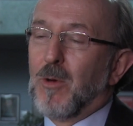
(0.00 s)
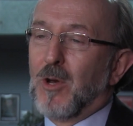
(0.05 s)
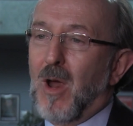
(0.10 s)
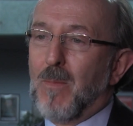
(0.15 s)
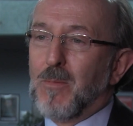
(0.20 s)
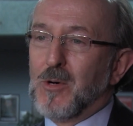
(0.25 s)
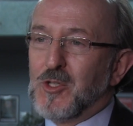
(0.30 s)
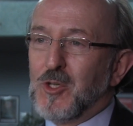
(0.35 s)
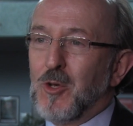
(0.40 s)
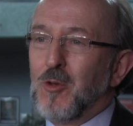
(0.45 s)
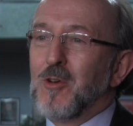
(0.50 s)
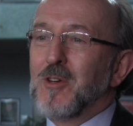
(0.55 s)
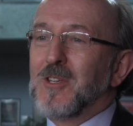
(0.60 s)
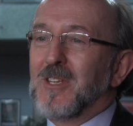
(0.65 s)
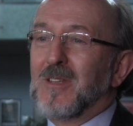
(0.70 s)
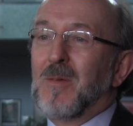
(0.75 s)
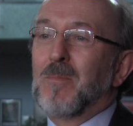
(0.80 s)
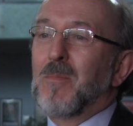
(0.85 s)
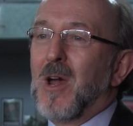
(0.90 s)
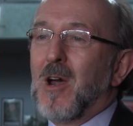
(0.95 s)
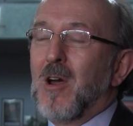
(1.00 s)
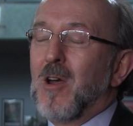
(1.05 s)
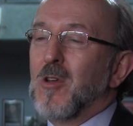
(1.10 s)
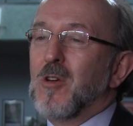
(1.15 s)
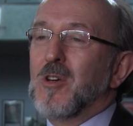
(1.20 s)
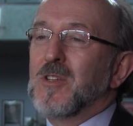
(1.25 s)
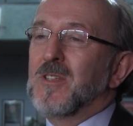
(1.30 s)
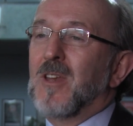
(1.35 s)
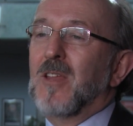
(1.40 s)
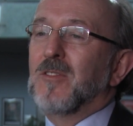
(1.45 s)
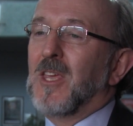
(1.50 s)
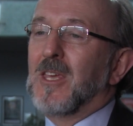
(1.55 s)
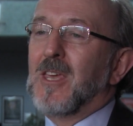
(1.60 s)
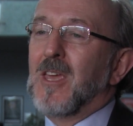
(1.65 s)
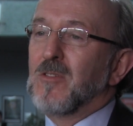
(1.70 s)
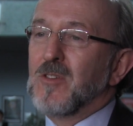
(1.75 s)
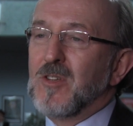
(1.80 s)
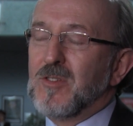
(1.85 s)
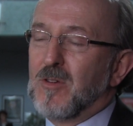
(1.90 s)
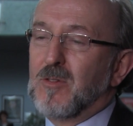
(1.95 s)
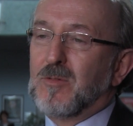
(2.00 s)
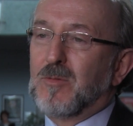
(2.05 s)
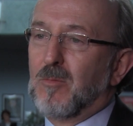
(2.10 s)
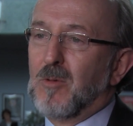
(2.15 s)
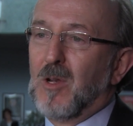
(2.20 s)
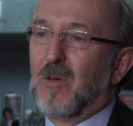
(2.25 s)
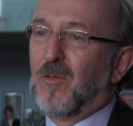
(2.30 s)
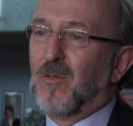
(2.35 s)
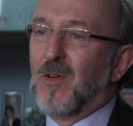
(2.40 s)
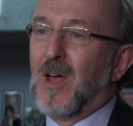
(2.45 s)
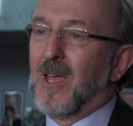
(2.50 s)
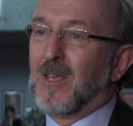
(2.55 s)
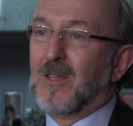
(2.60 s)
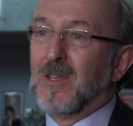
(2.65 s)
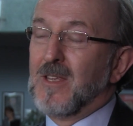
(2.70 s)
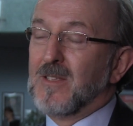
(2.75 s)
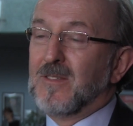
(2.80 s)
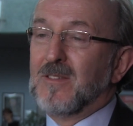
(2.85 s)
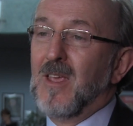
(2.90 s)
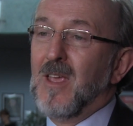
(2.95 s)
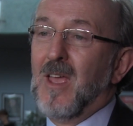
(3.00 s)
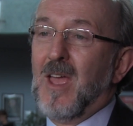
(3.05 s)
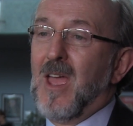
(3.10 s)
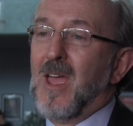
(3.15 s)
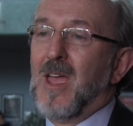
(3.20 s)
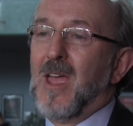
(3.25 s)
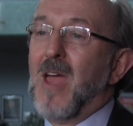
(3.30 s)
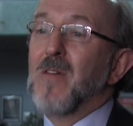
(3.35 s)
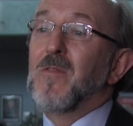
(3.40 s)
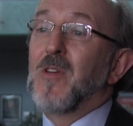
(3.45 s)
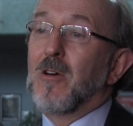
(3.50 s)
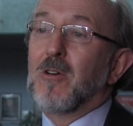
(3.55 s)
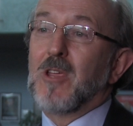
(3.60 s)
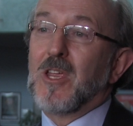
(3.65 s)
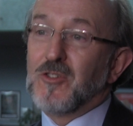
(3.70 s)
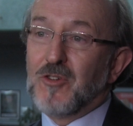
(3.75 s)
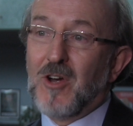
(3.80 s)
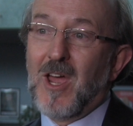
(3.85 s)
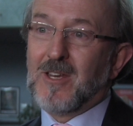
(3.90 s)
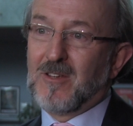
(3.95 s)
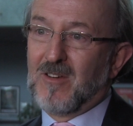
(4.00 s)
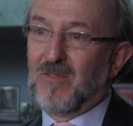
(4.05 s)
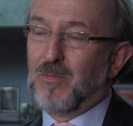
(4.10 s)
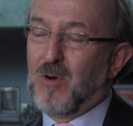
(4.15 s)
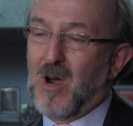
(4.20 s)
about opportunity than barriers, and I think industries will find this a very attractive